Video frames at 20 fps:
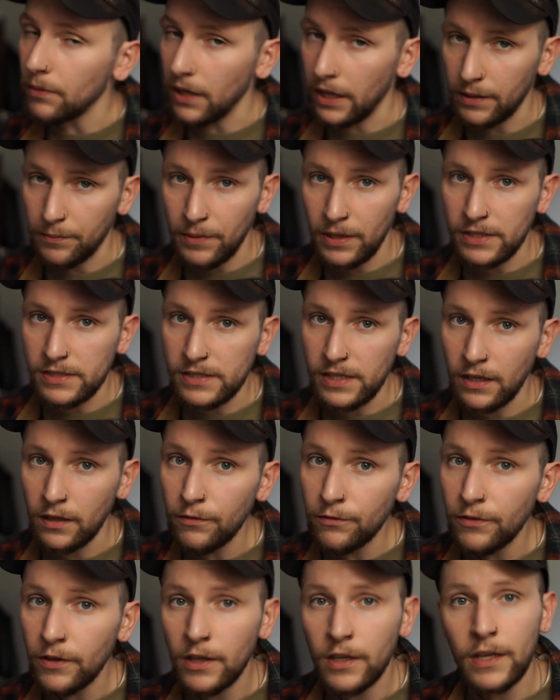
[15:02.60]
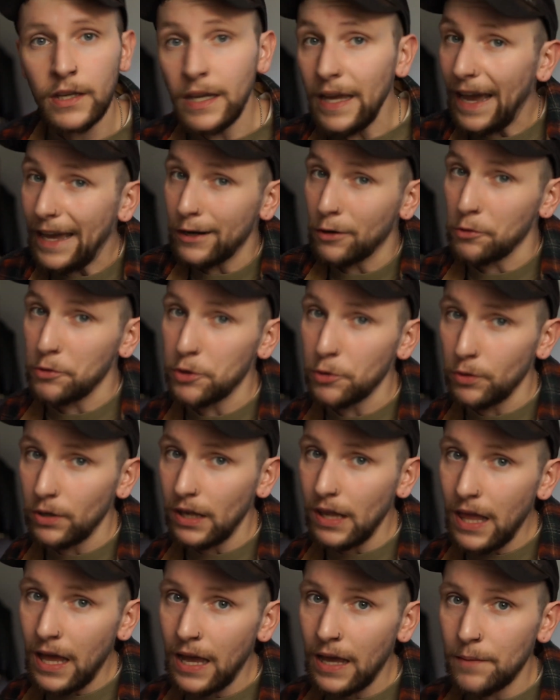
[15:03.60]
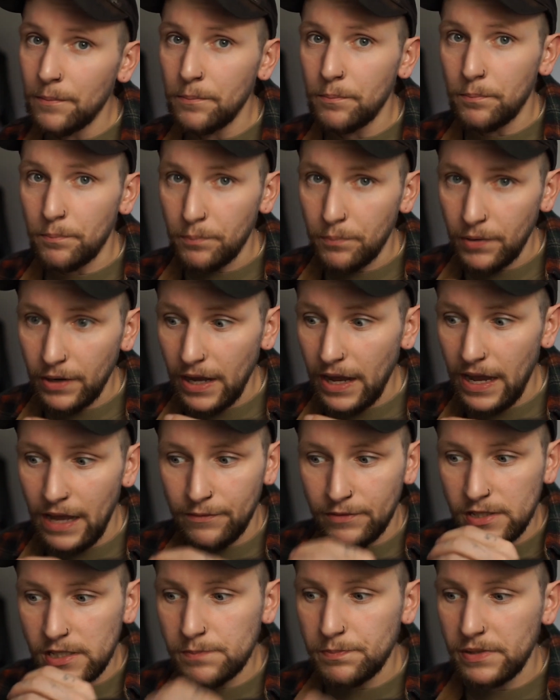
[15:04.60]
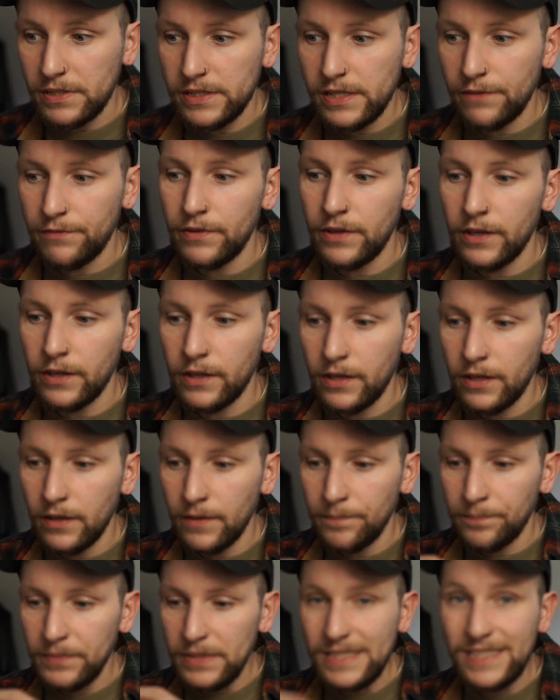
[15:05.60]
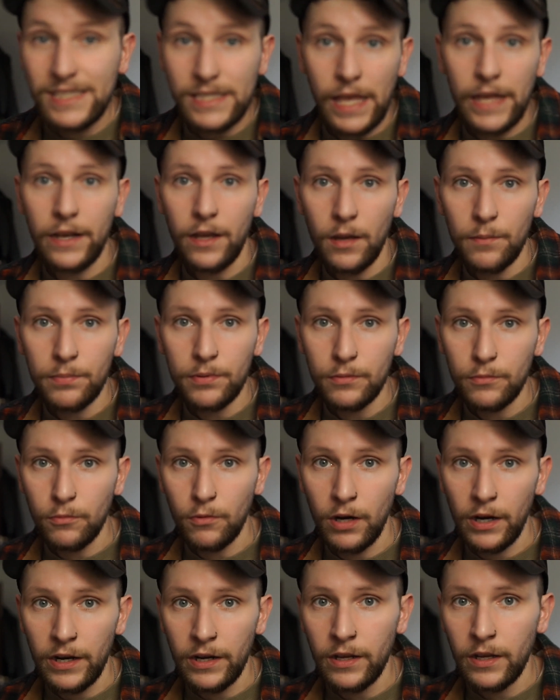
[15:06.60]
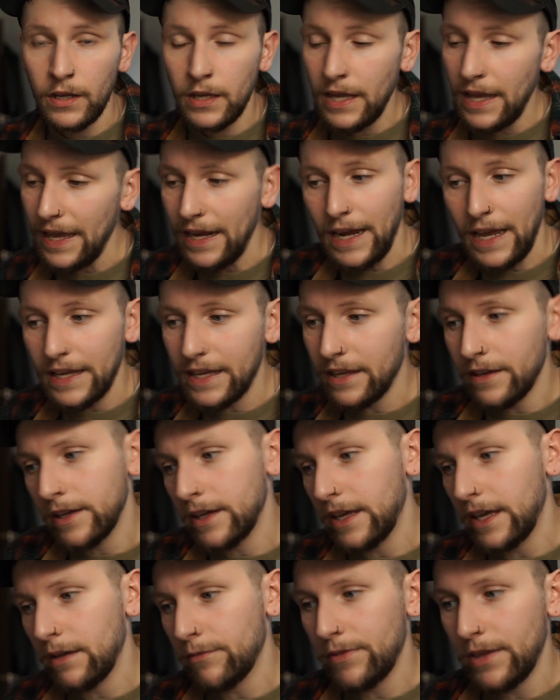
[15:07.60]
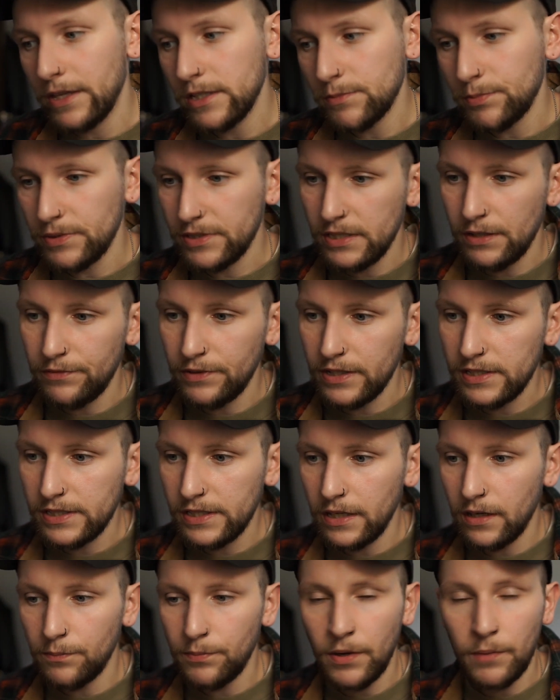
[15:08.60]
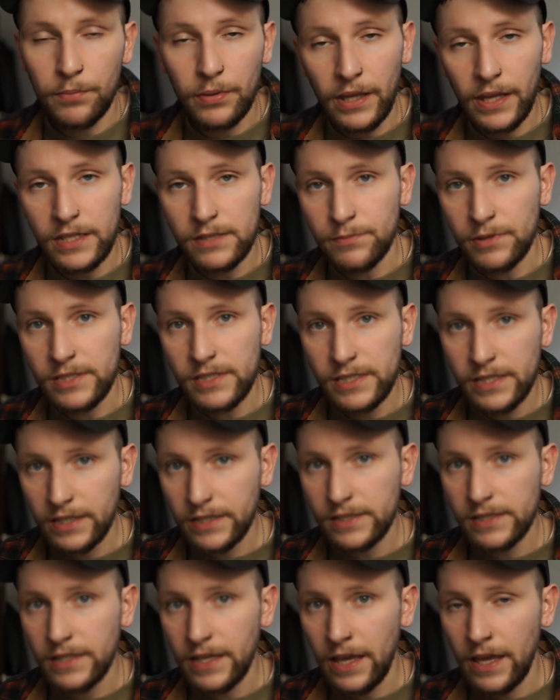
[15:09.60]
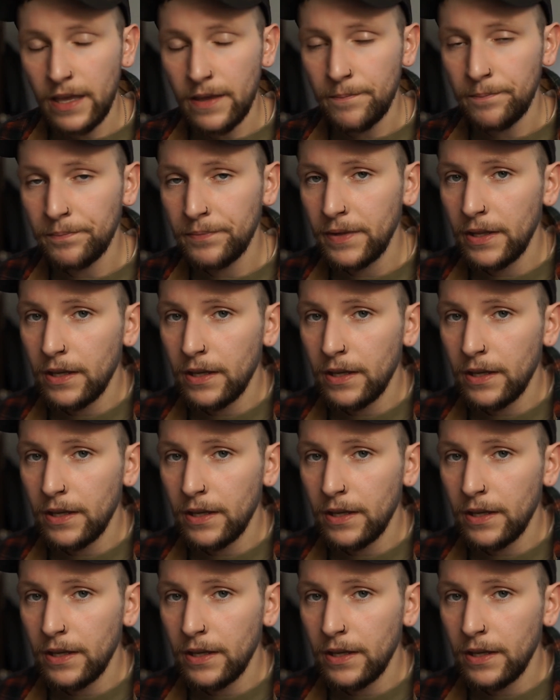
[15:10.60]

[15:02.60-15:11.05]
like myself, I don't do it a lot, but I have a specific setup, right? And I can't have that specific setup on Plasma 6 yet.